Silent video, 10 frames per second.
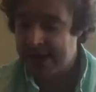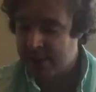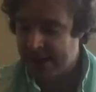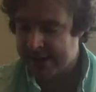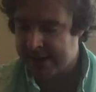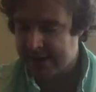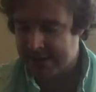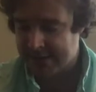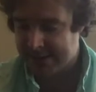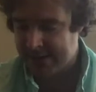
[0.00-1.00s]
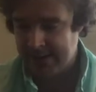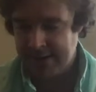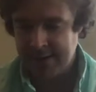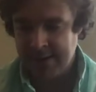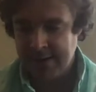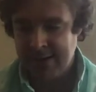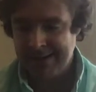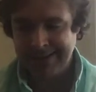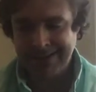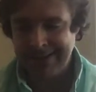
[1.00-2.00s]
directed this.
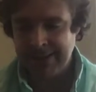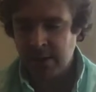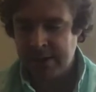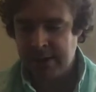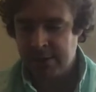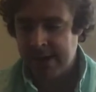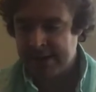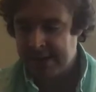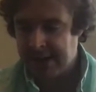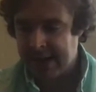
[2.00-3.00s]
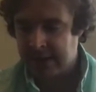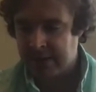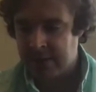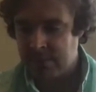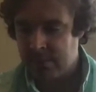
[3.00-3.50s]
I didn't know he directed things.